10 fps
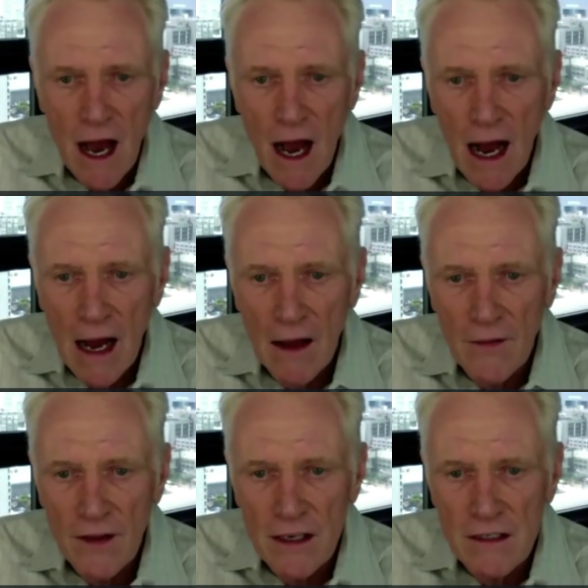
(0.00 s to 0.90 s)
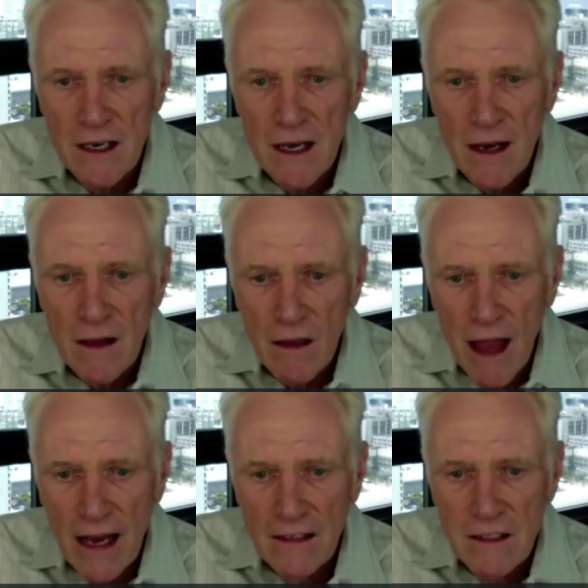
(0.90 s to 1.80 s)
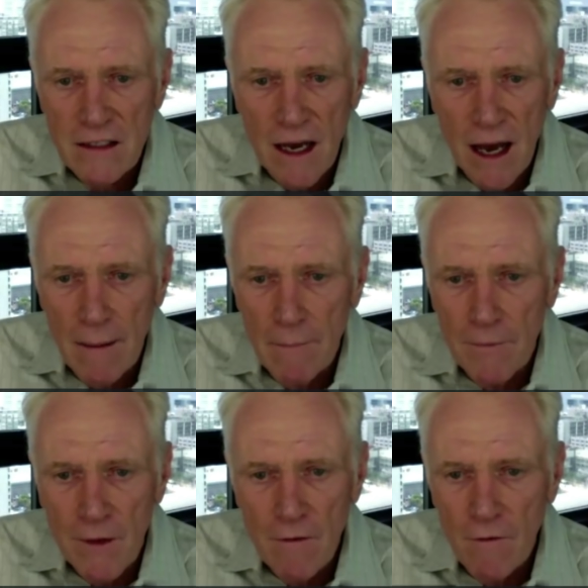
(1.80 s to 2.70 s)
uh, these last um,